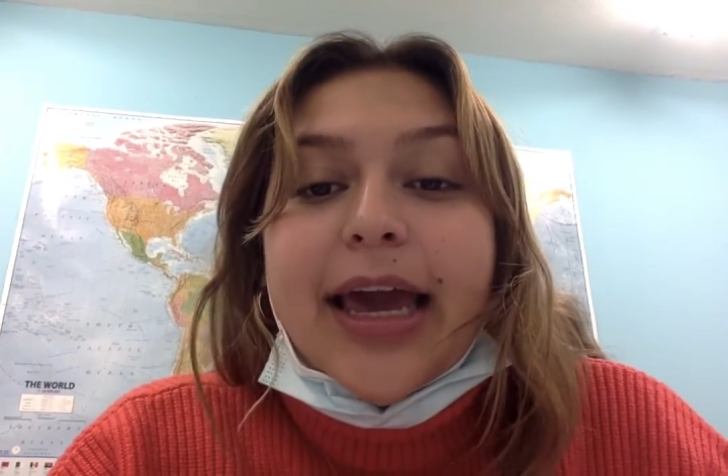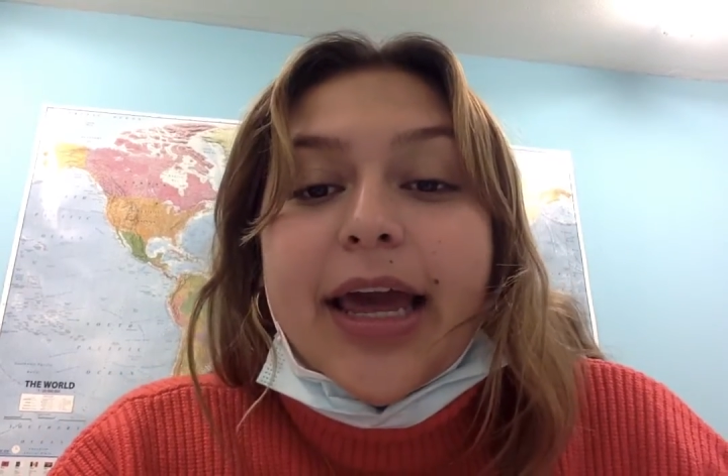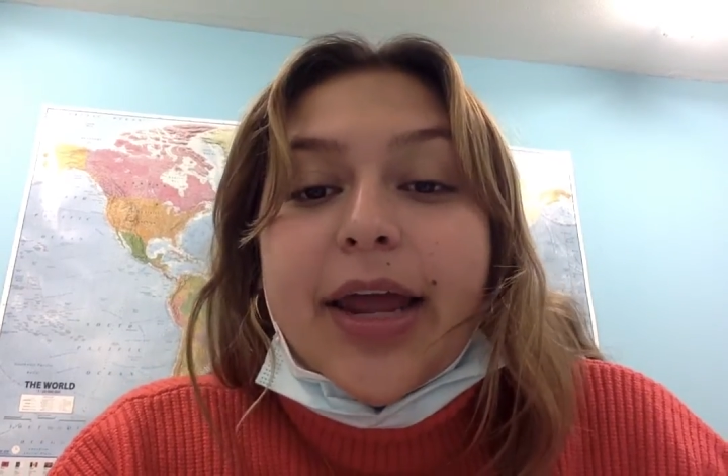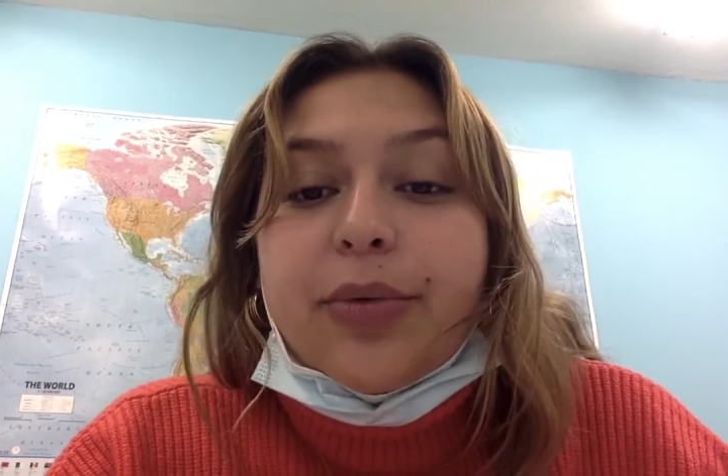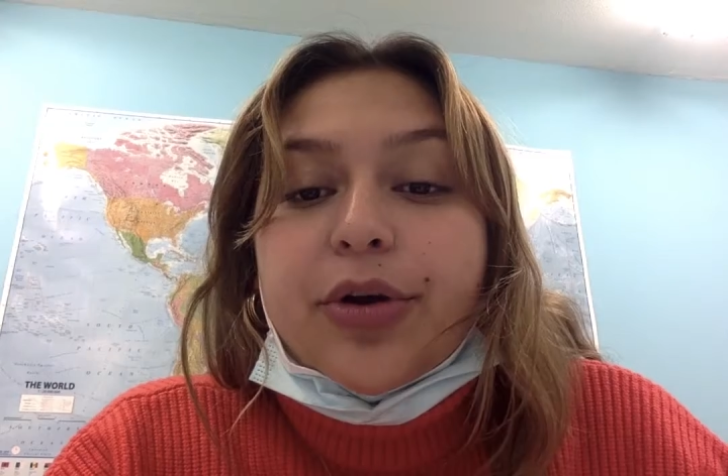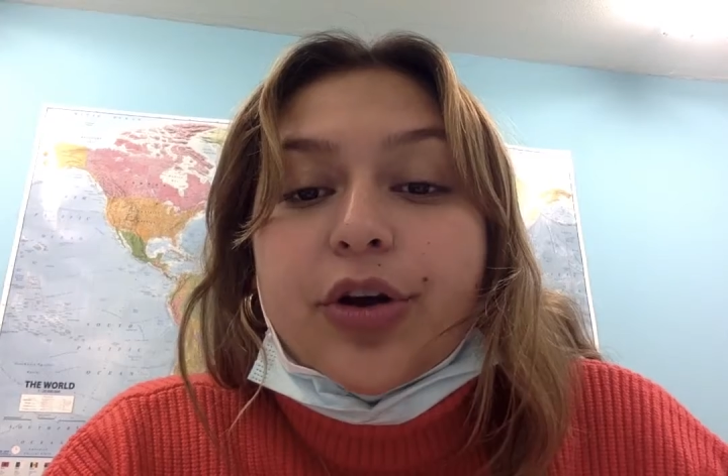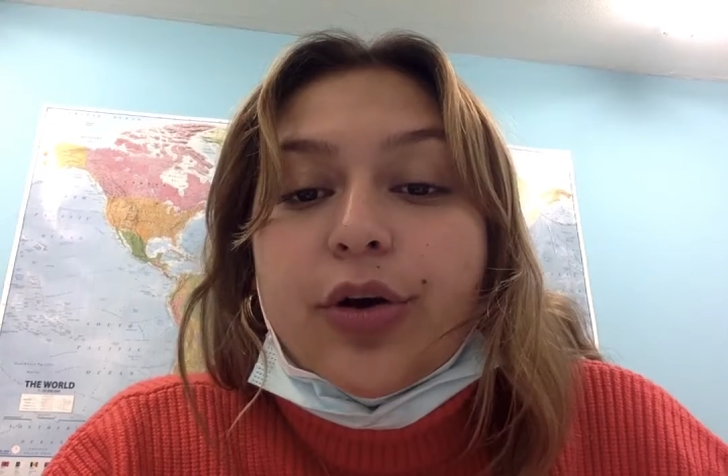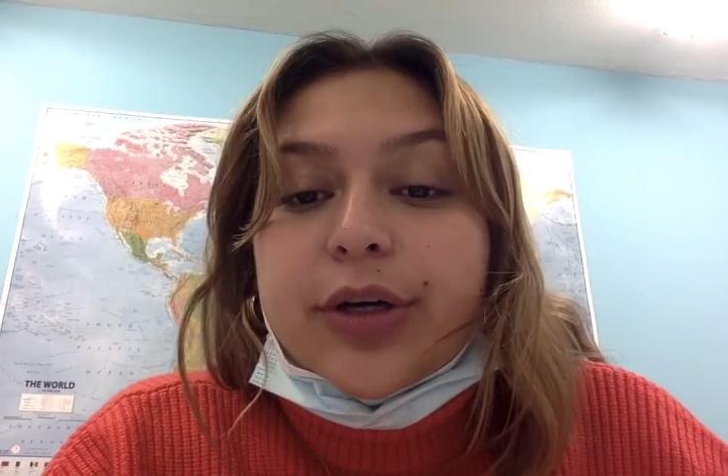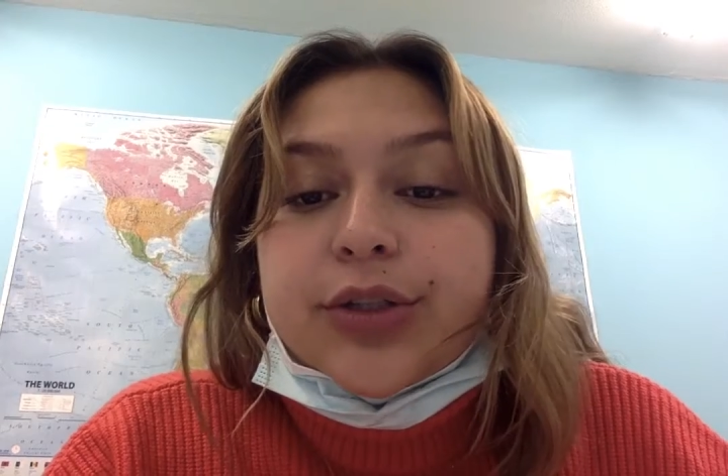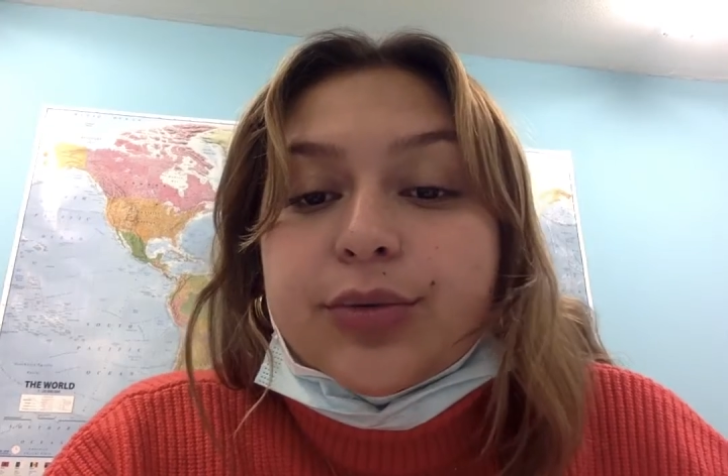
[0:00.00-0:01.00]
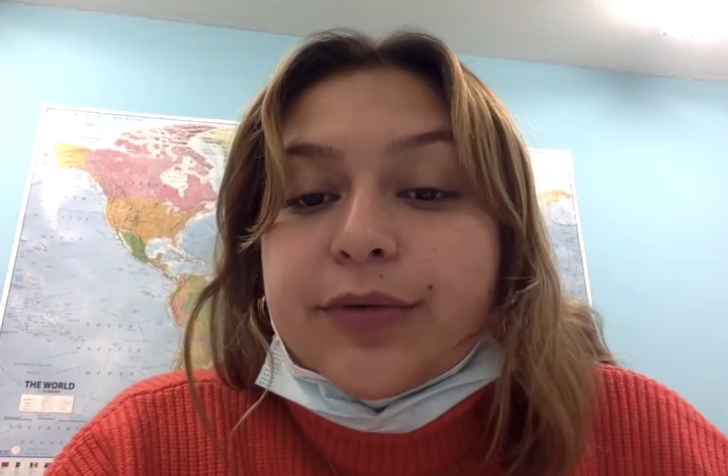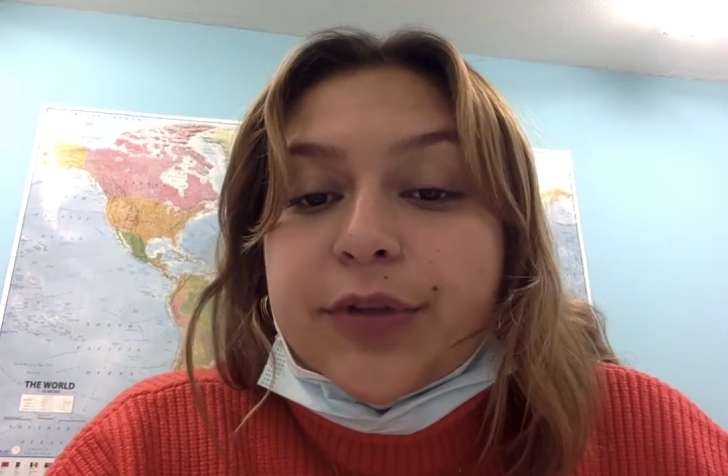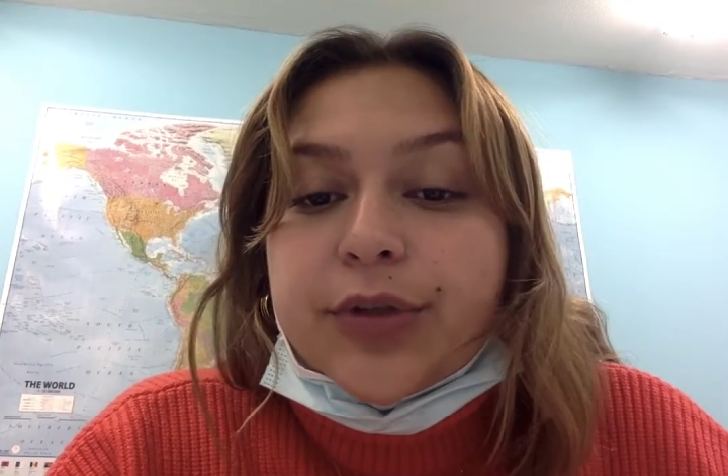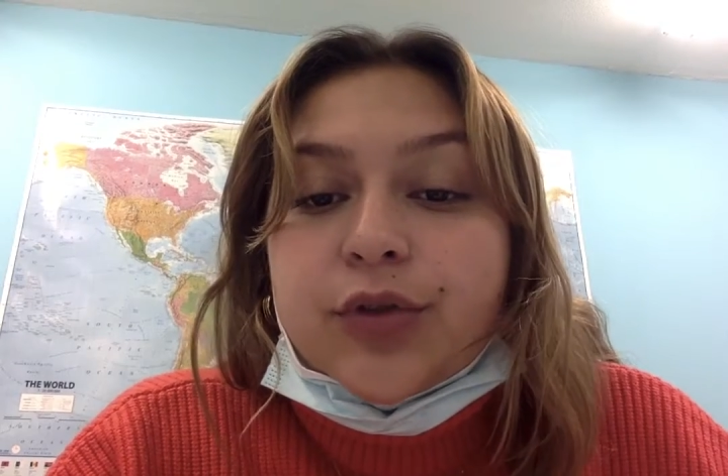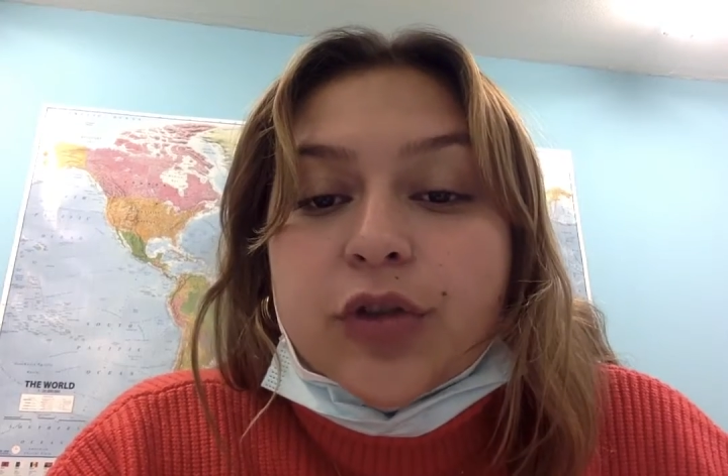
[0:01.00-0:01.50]
and we're going to
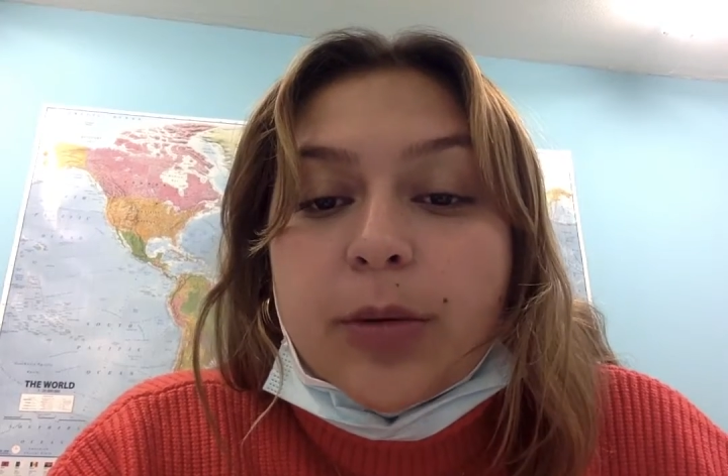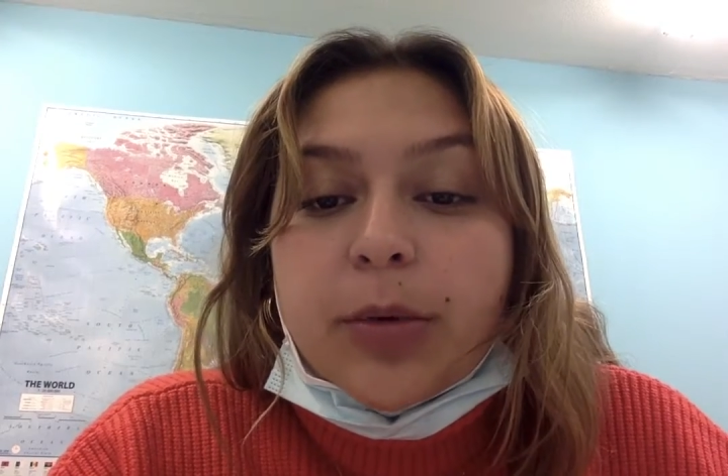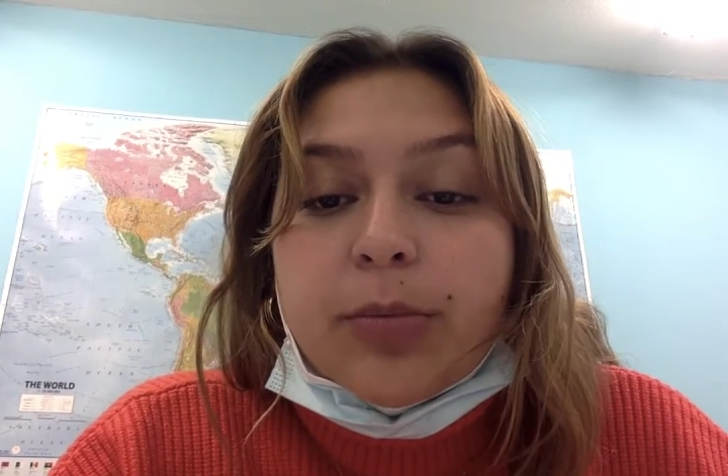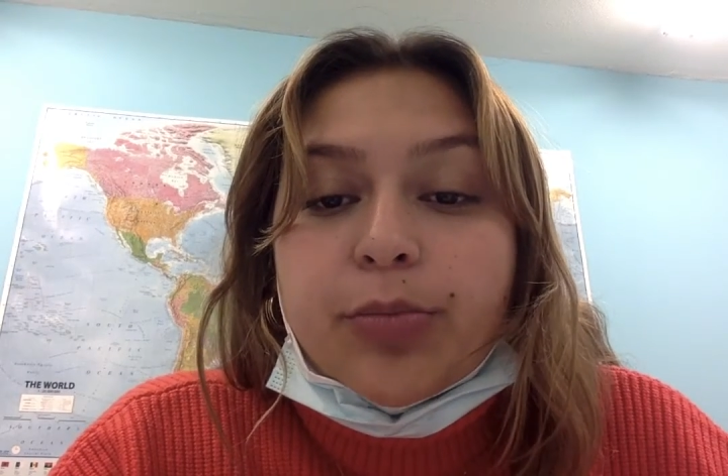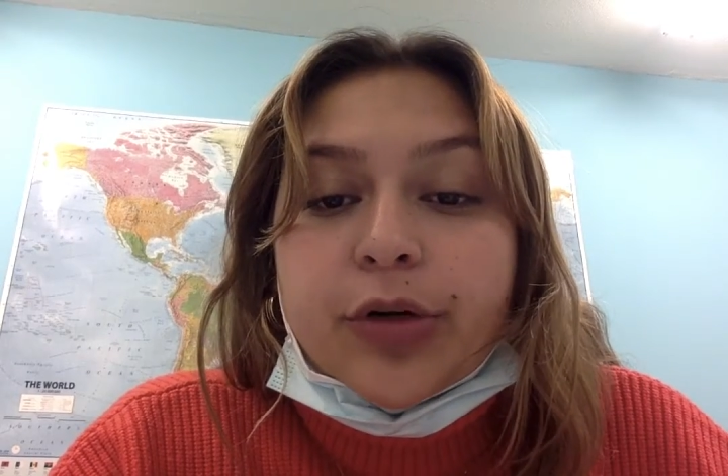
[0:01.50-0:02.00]
review some